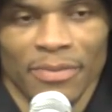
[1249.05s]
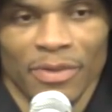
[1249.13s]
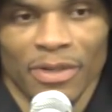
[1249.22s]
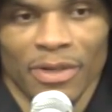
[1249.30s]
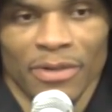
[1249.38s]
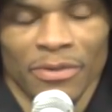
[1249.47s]

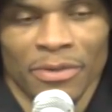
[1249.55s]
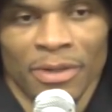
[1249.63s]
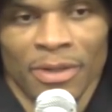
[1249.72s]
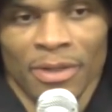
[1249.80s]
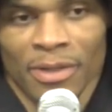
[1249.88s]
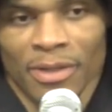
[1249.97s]
you know,
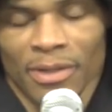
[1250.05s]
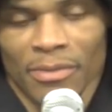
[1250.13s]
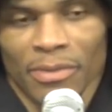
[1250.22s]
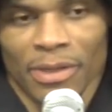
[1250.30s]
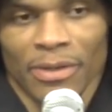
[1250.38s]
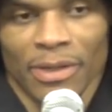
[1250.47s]

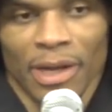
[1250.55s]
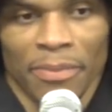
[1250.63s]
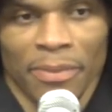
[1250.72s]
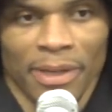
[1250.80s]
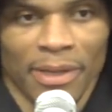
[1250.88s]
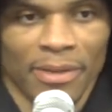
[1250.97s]
when they're not
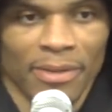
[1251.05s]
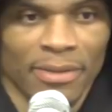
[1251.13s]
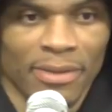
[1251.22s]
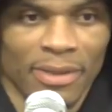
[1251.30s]
playing.